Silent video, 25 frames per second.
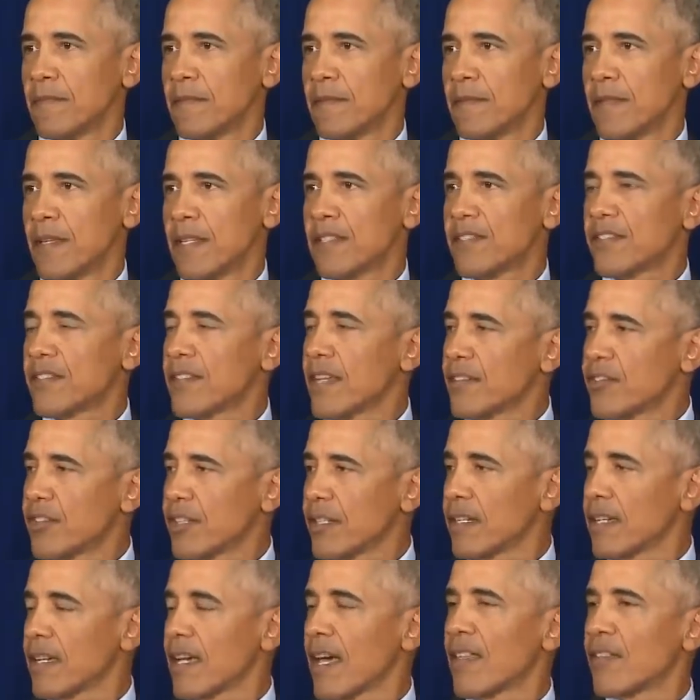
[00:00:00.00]
and
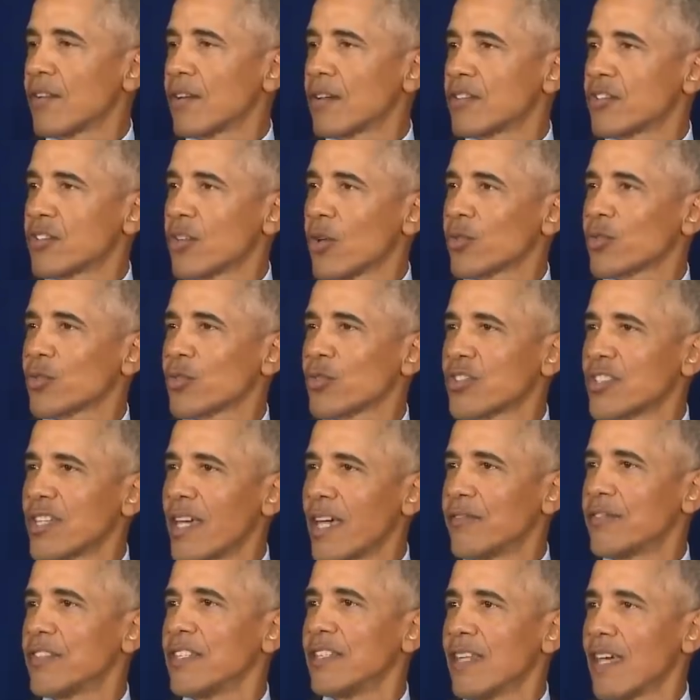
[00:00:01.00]
stitching together a social
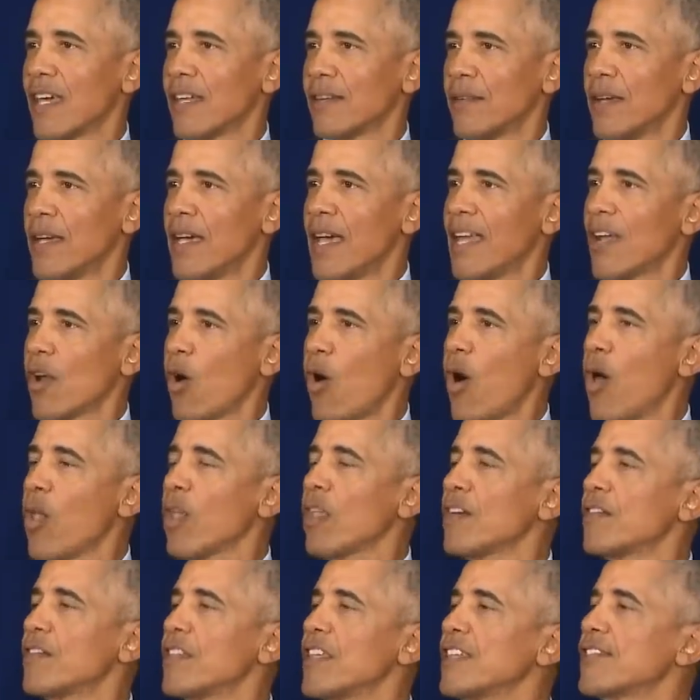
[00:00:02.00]
safety net. And all
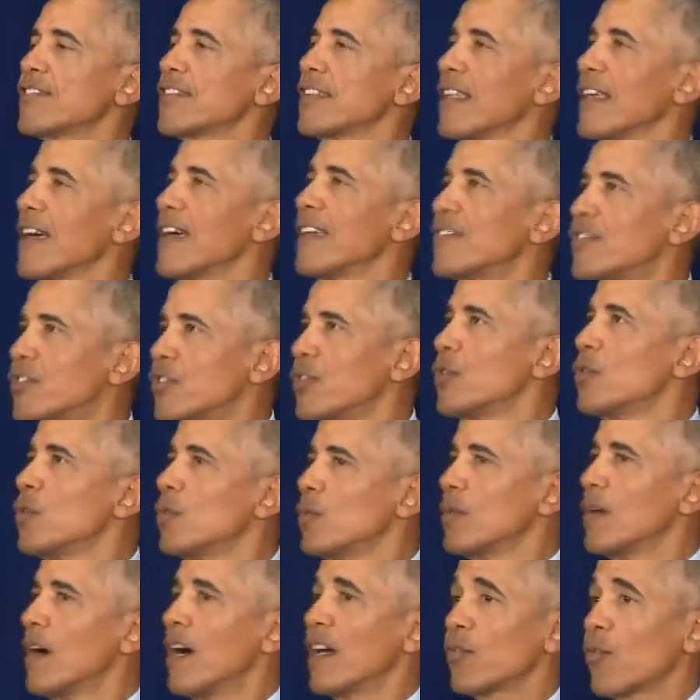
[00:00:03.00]
of this led
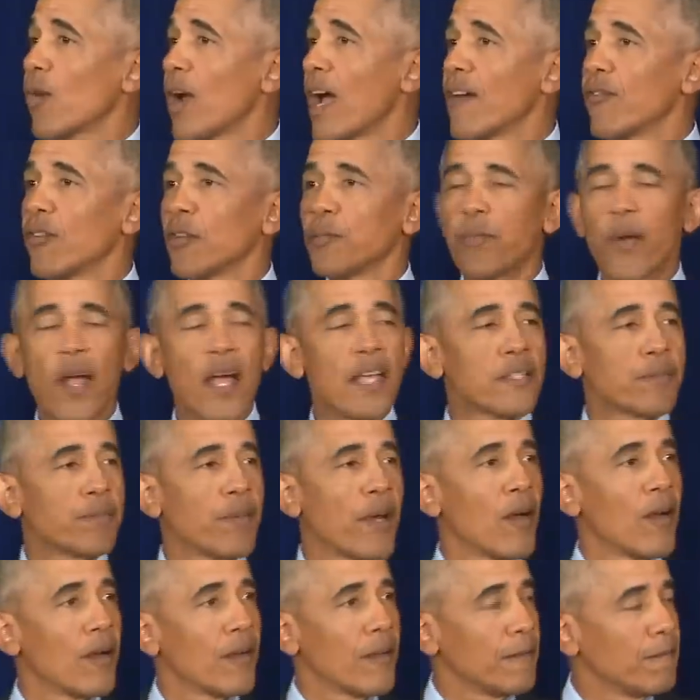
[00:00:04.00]
to unrivaled
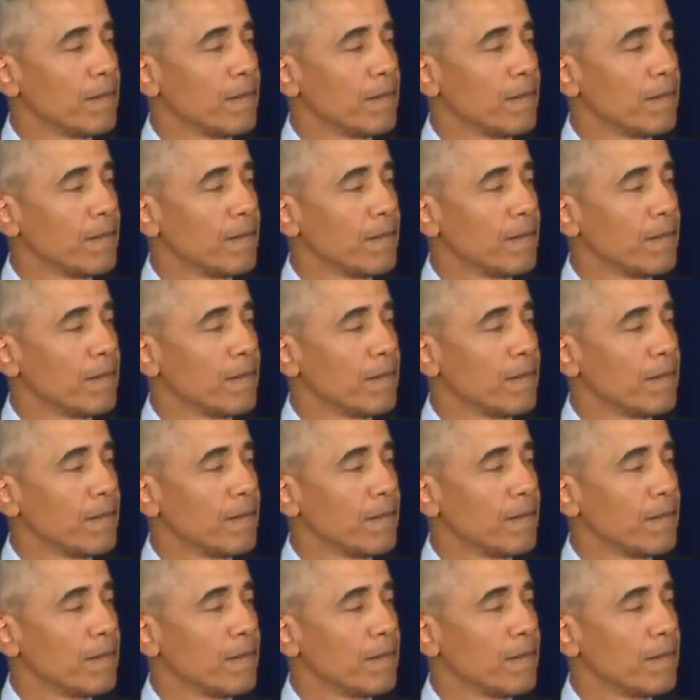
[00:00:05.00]
prosperity